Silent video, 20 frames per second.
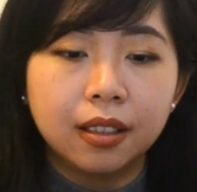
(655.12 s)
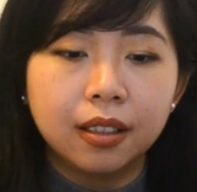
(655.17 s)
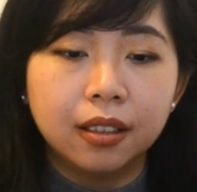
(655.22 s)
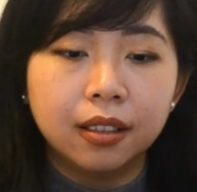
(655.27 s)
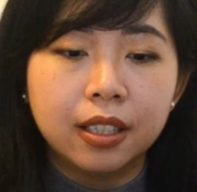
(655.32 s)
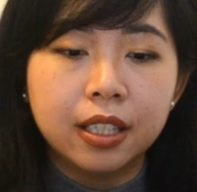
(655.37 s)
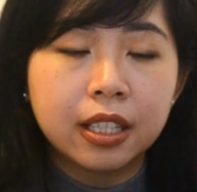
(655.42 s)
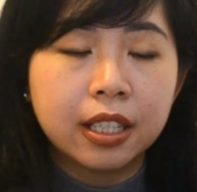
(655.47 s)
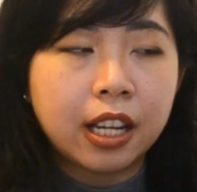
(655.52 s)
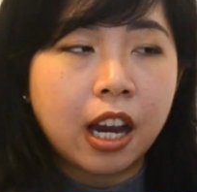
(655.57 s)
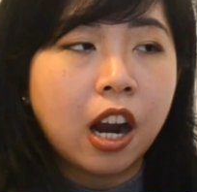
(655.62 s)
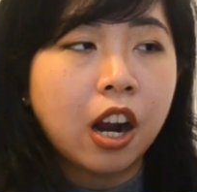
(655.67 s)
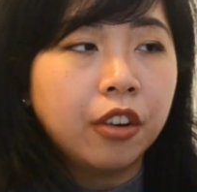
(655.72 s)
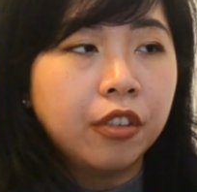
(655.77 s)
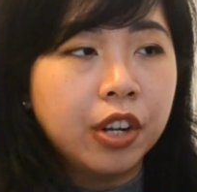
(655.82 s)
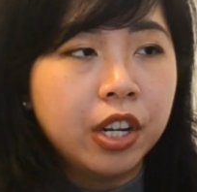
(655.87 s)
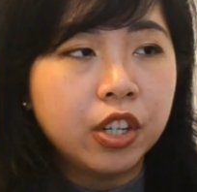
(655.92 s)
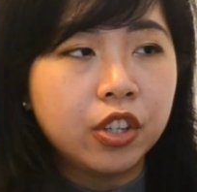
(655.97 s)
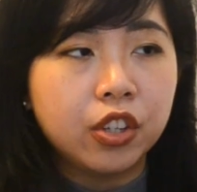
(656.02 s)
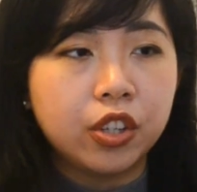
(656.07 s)

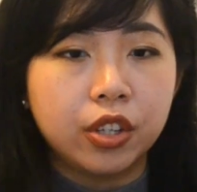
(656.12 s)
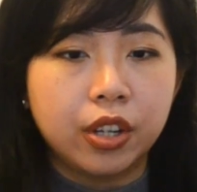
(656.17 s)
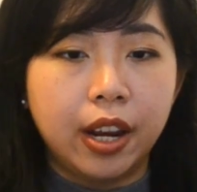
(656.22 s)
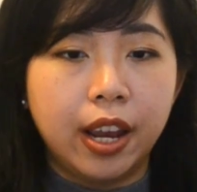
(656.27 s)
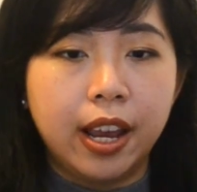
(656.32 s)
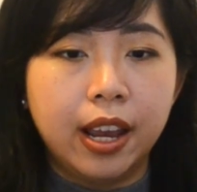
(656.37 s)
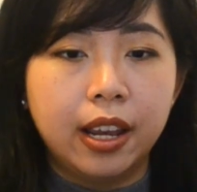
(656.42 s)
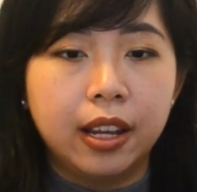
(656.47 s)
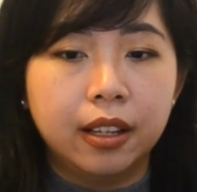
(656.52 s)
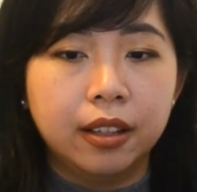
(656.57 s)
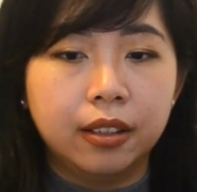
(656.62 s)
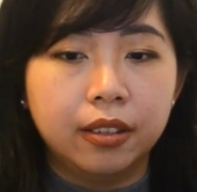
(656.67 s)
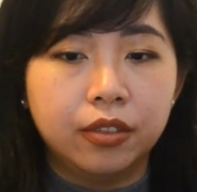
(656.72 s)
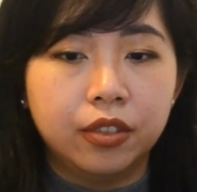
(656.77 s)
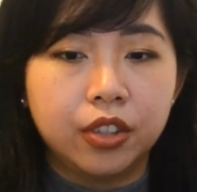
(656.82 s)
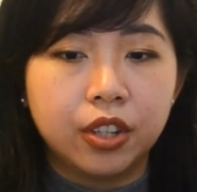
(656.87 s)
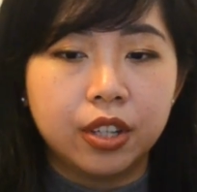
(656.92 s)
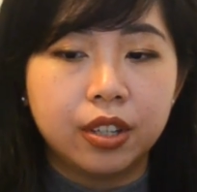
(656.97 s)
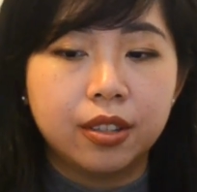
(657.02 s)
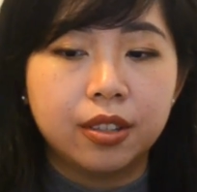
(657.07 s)
discouraged and
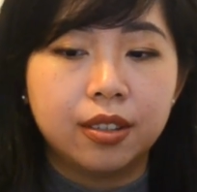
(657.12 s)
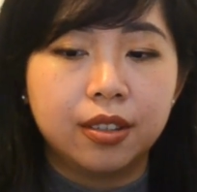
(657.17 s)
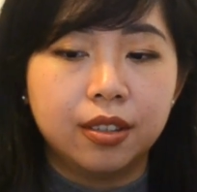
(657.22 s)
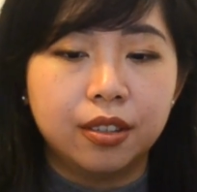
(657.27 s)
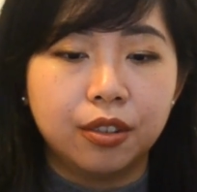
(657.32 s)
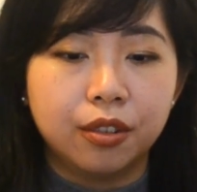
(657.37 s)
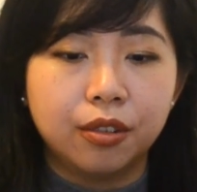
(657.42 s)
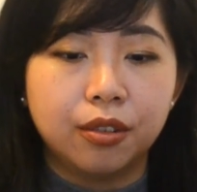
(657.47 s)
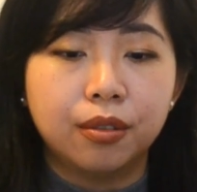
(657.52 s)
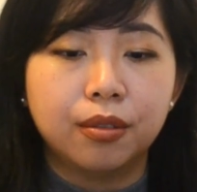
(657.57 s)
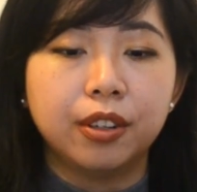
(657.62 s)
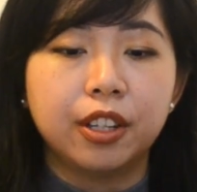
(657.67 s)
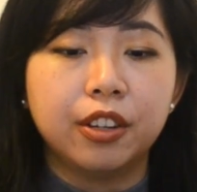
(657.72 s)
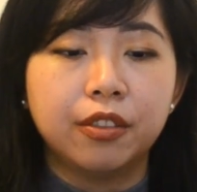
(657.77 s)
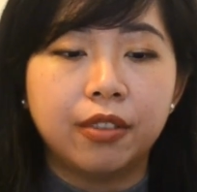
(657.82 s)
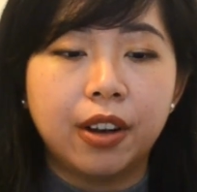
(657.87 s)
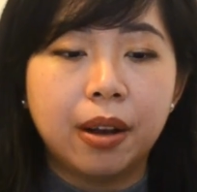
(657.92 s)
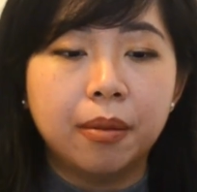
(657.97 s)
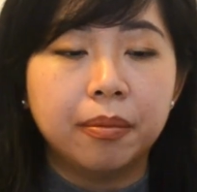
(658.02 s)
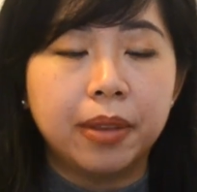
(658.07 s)
just, you know,
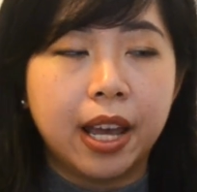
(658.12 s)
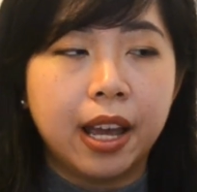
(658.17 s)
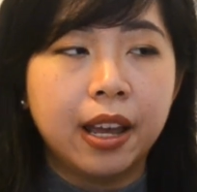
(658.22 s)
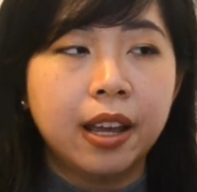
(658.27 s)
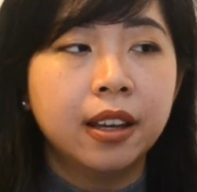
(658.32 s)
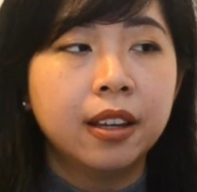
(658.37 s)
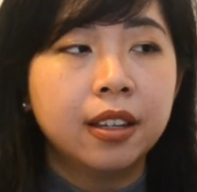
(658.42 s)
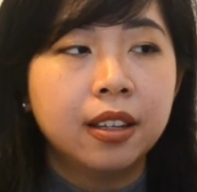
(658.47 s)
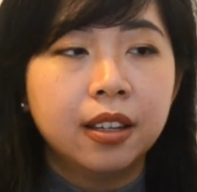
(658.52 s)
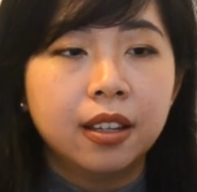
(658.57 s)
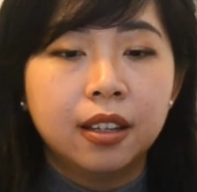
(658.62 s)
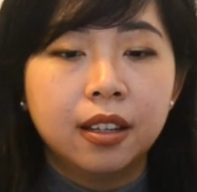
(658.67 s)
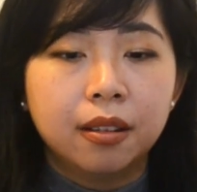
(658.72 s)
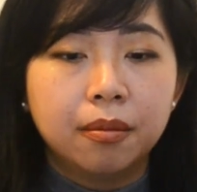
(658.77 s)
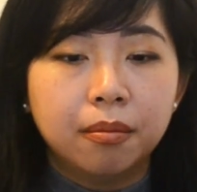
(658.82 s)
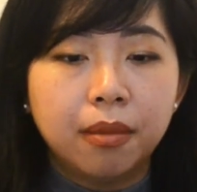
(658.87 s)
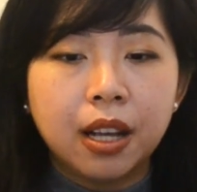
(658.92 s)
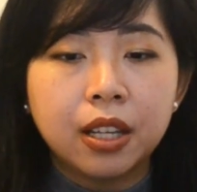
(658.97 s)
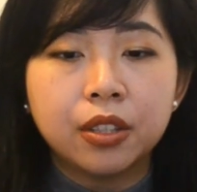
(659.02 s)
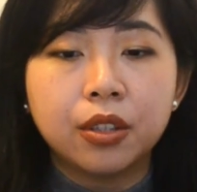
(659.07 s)
give up there.
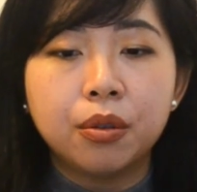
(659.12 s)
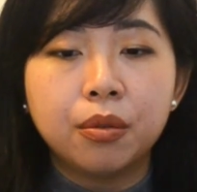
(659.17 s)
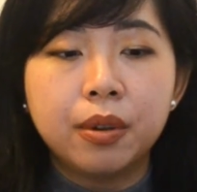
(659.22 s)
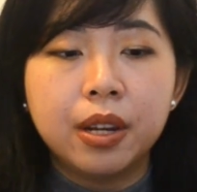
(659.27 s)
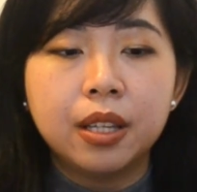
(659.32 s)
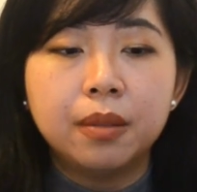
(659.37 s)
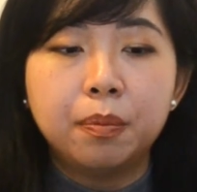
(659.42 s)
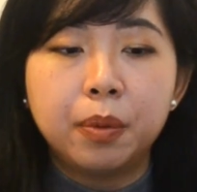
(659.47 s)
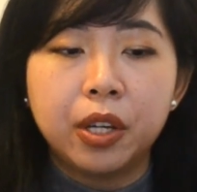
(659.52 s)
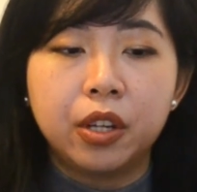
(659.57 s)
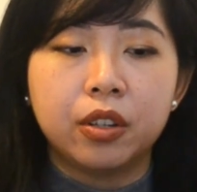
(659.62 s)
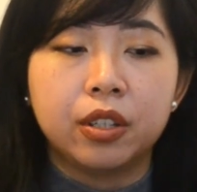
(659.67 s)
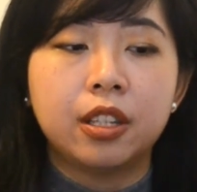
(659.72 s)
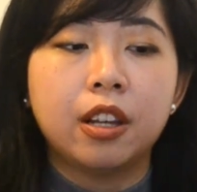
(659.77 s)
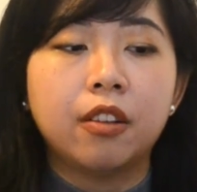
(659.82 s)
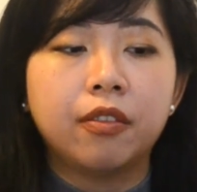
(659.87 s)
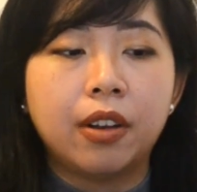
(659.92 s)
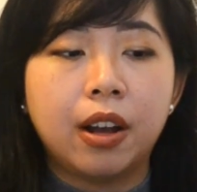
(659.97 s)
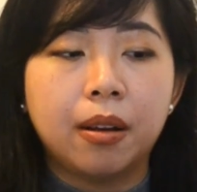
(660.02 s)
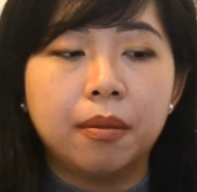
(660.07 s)
You must always pick
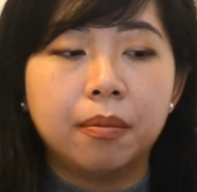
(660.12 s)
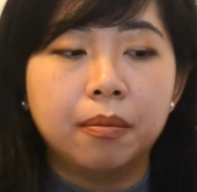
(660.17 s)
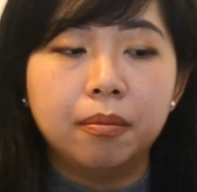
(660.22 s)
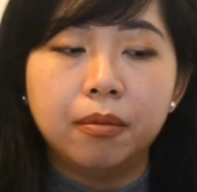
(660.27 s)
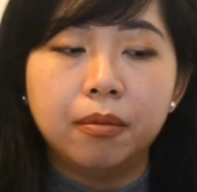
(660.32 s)
yourself up.